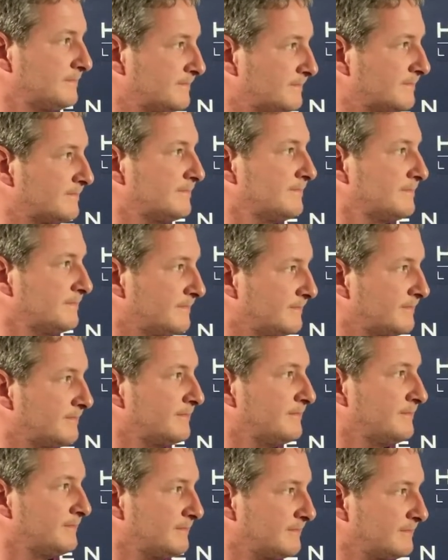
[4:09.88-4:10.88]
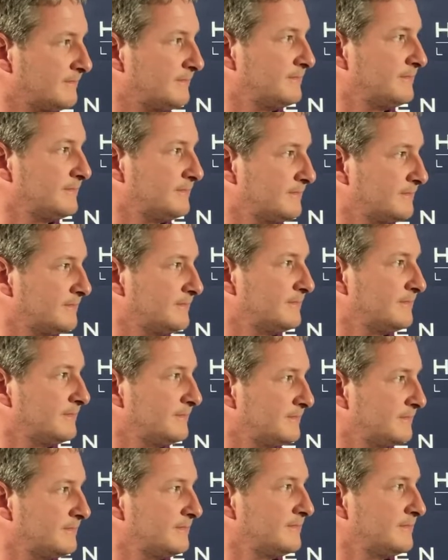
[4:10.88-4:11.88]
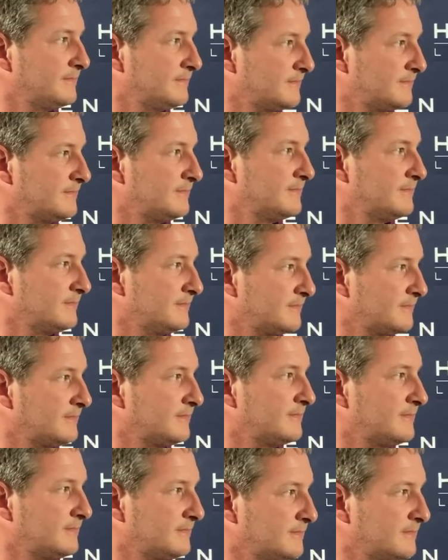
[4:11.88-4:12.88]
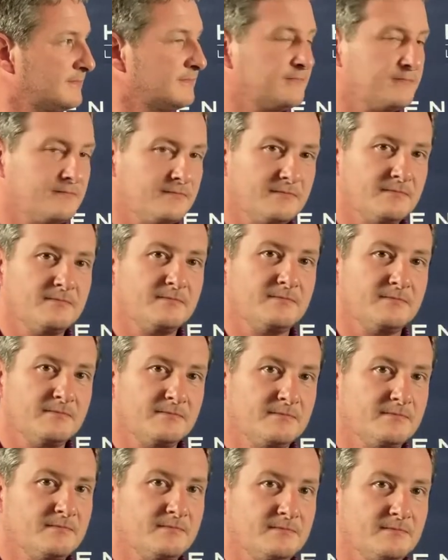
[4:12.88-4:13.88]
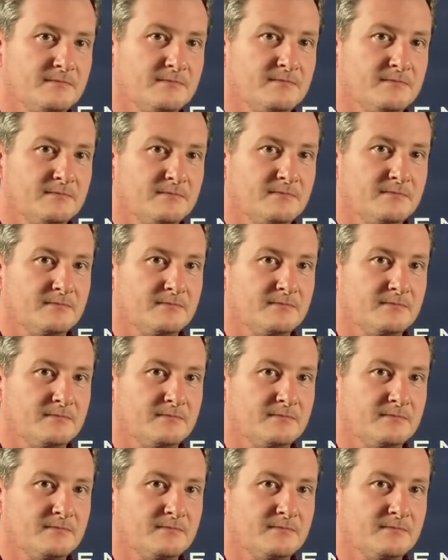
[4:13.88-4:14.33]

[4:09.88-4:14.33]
[no speech]